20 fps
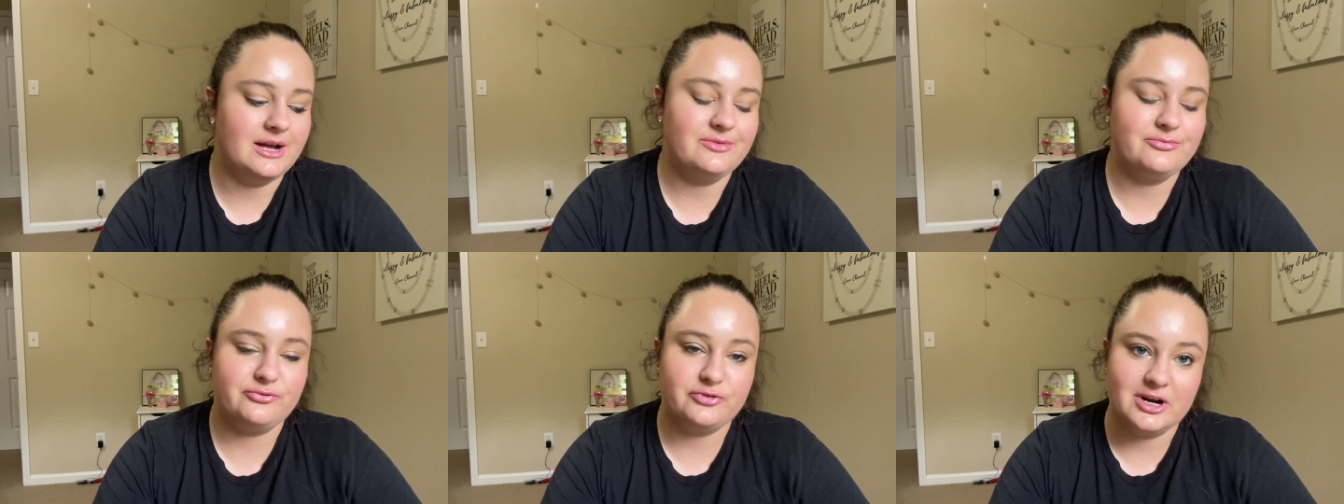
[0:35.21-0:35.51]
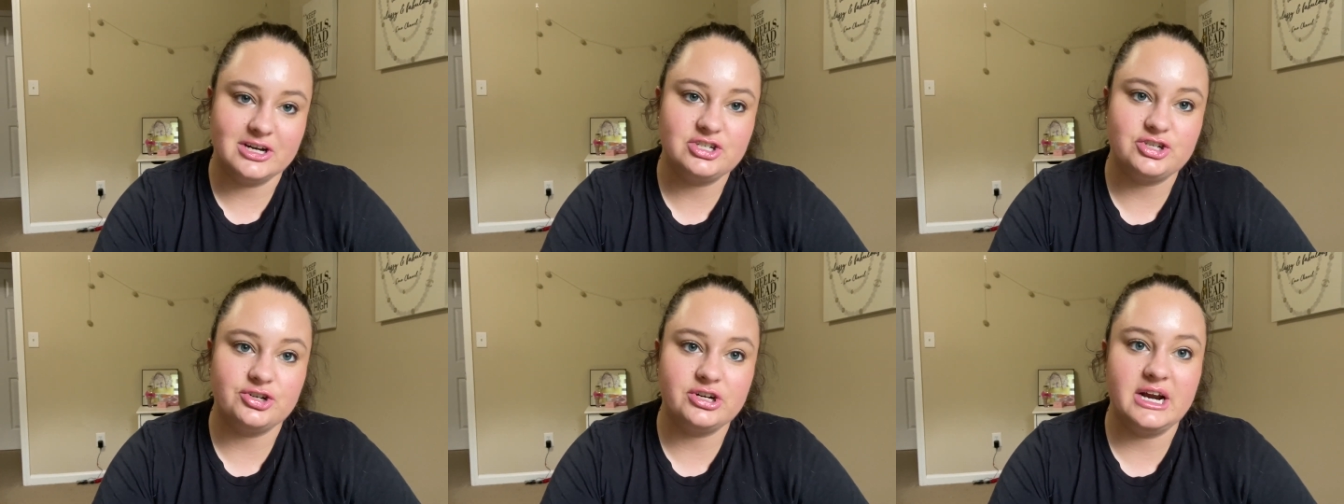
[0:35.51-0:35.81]

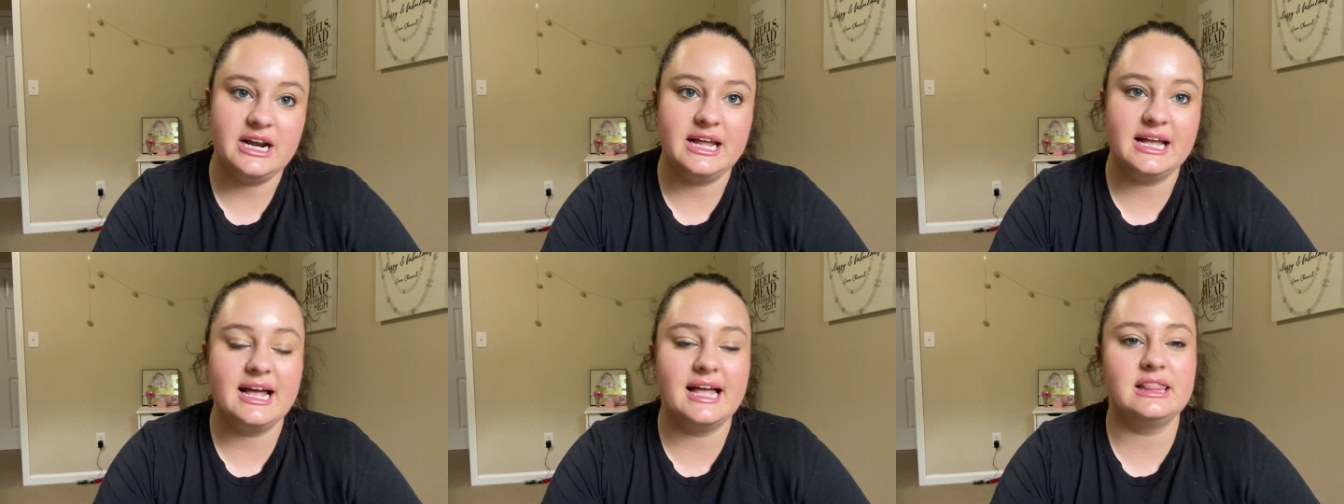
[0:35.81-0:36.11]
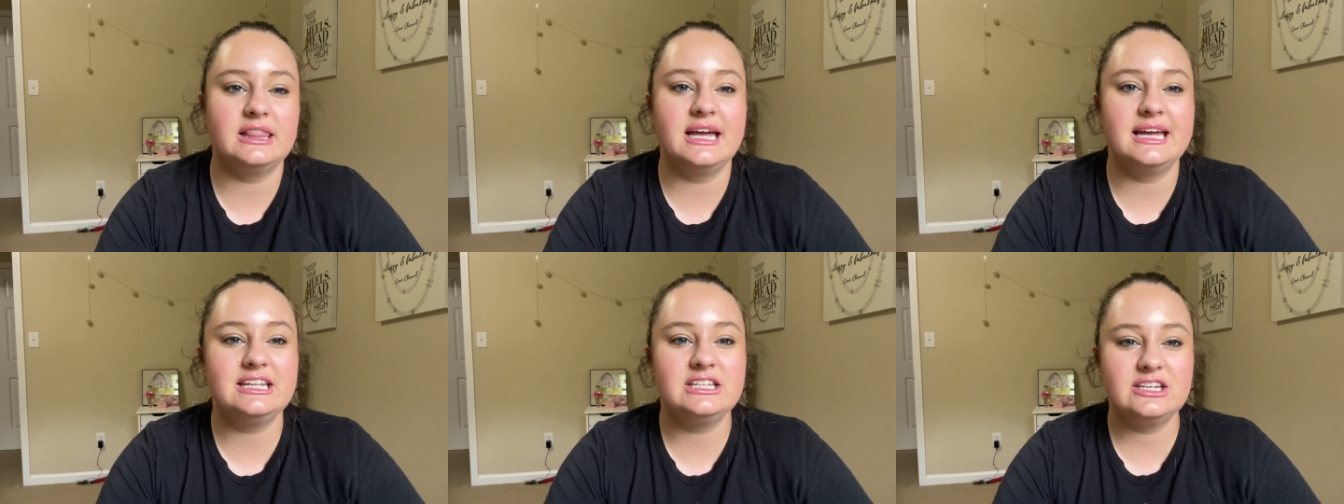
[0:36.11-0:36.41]
frustrating. I
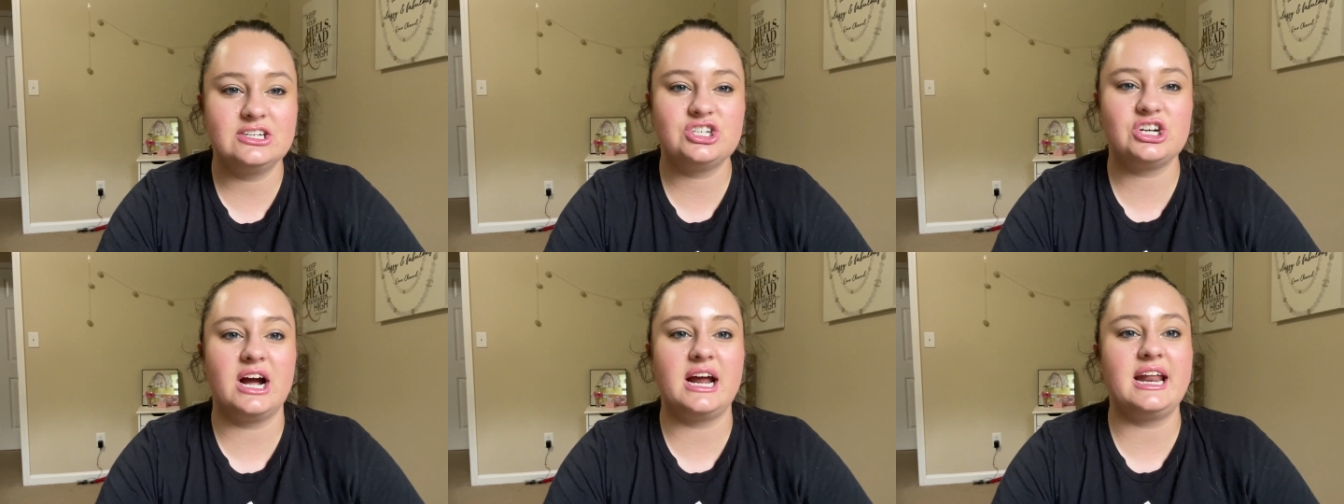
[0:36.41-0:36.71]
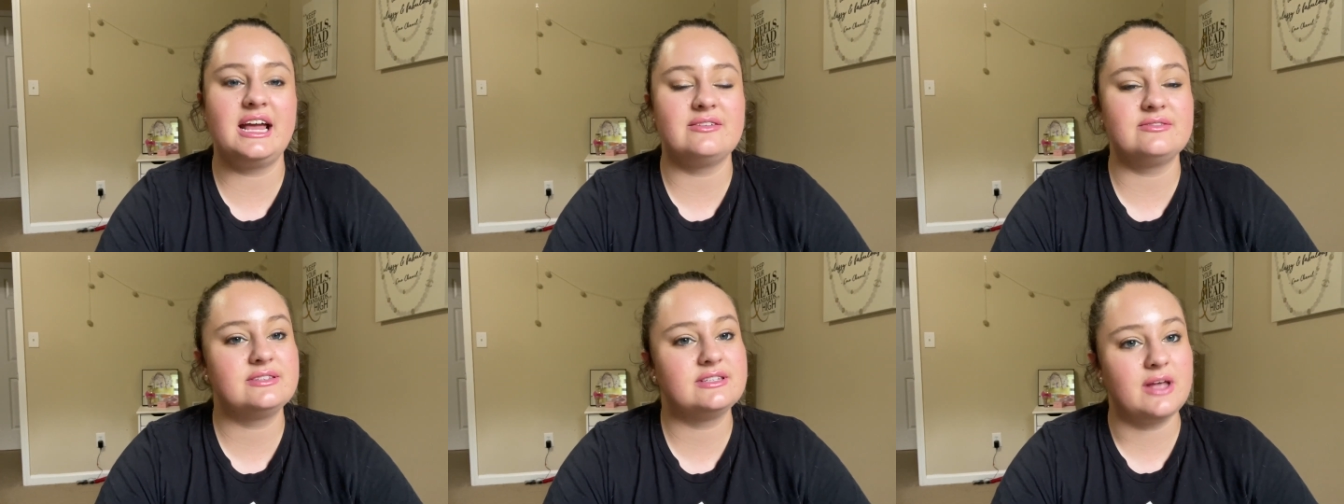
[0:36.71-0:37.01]
like to try to
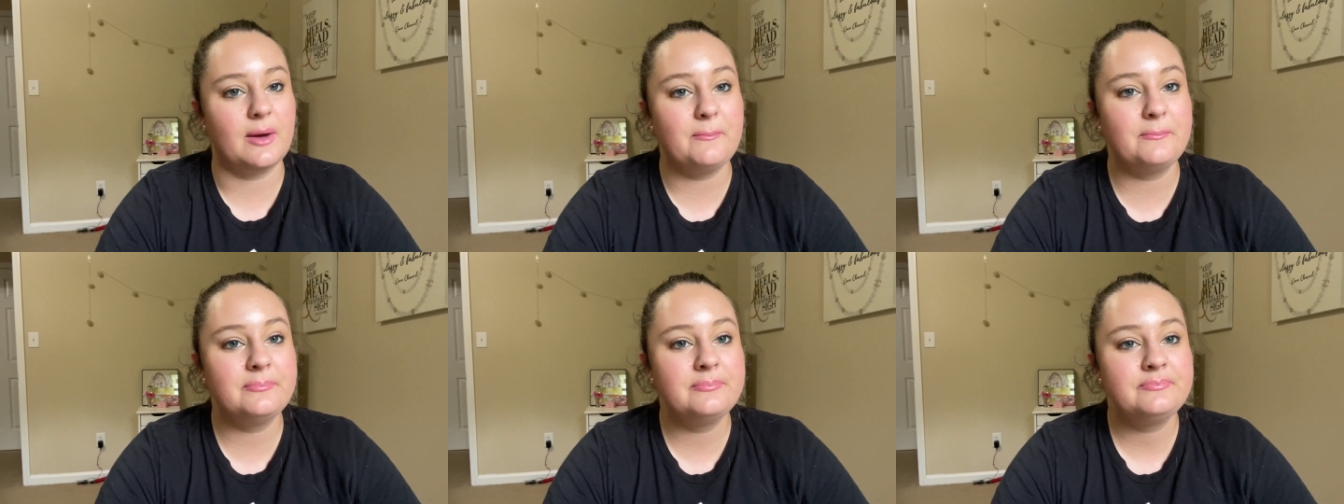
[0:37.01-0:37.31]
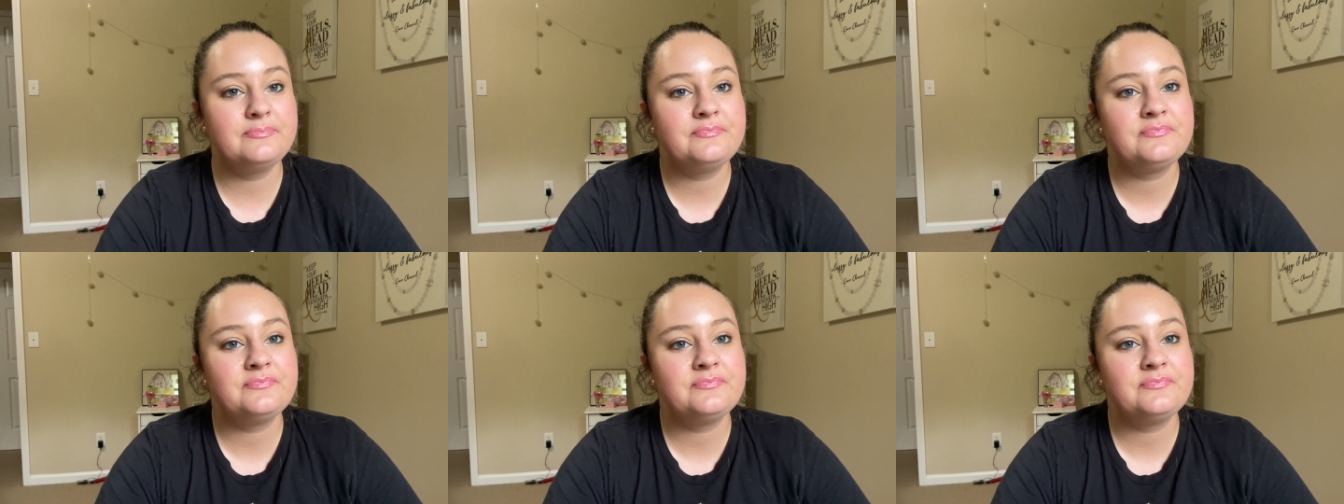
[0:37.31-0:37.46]
have some